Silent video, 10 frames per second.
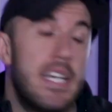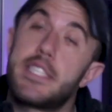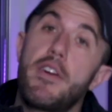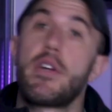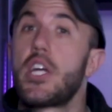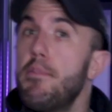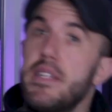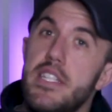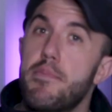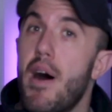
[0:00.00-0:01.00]
It's a very good
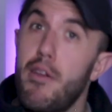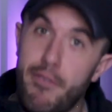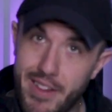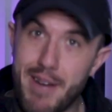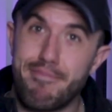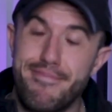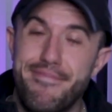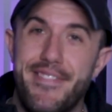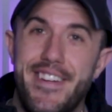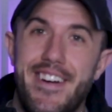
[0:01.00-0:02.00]
business model for them.
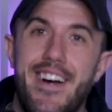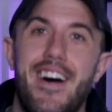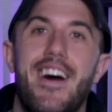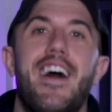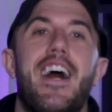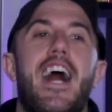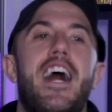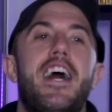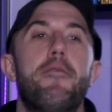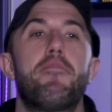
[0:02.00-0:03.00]

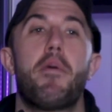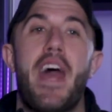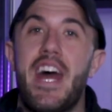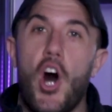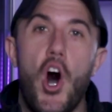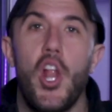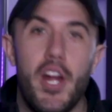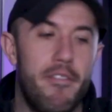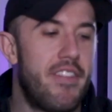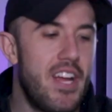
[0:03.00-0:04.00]
Um, and
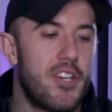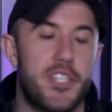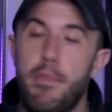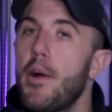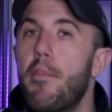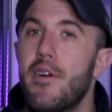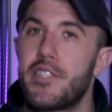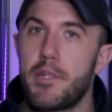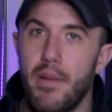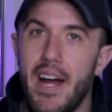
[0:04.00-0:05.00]
all of their spare
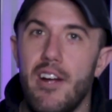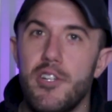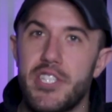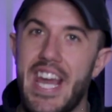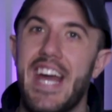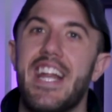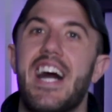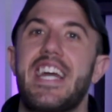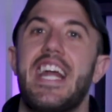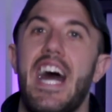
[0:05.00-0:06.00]
parts suppliers
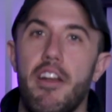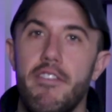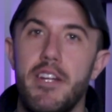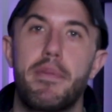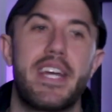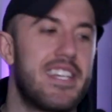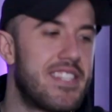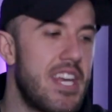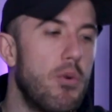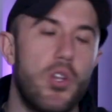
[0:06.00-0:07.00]
cannot get out of it
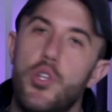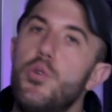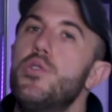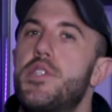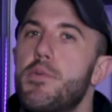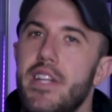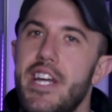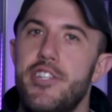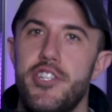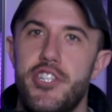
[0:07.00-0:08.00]
because they will lose the
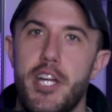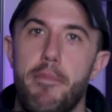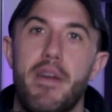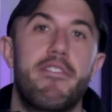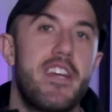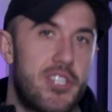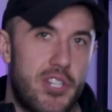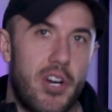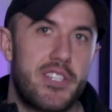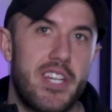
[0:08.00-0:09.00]
relationship if they
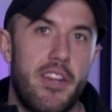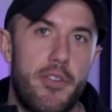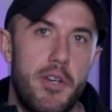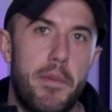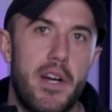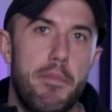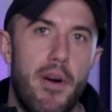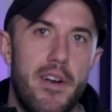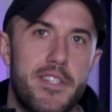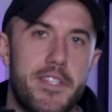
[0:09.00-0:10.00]
start selling third-party
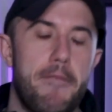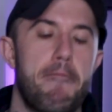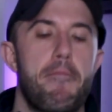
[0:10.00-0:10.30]
parts.